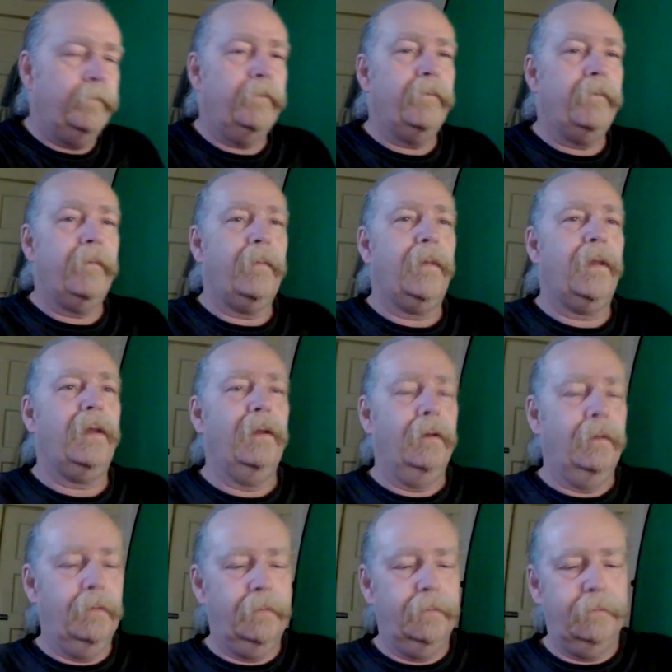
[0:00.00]
Is
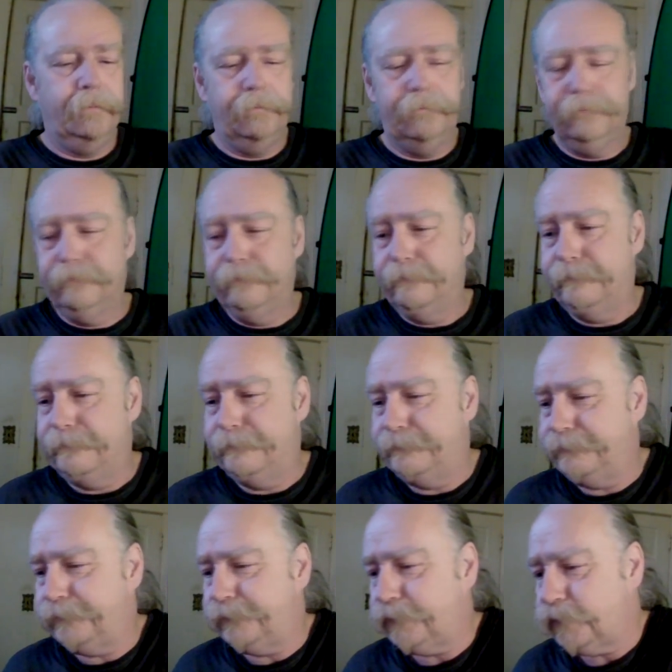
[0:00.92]

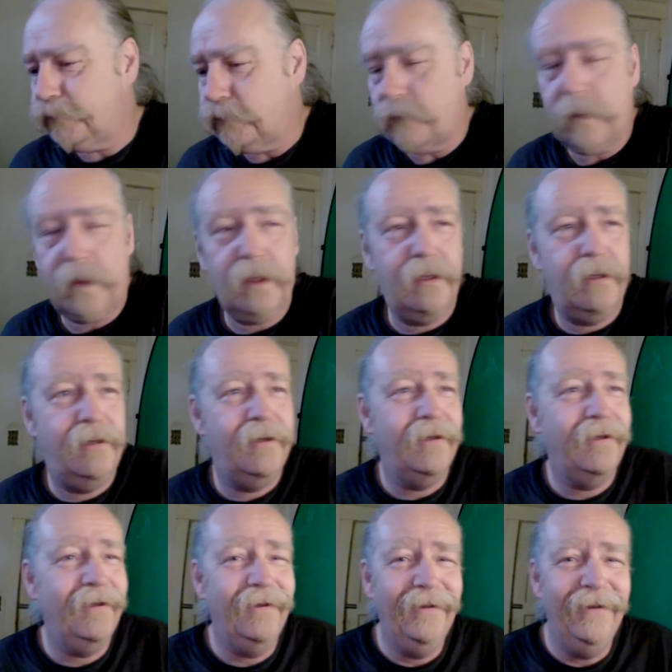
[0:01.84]
is that
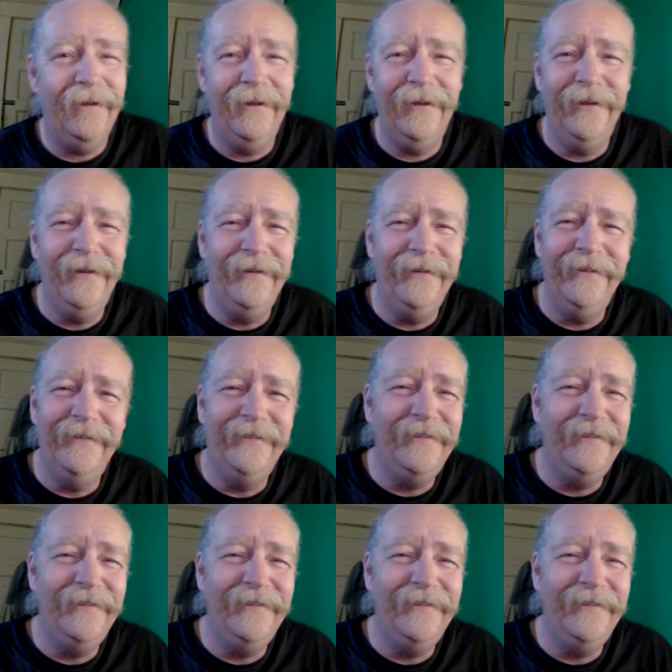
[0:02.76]
two seconds?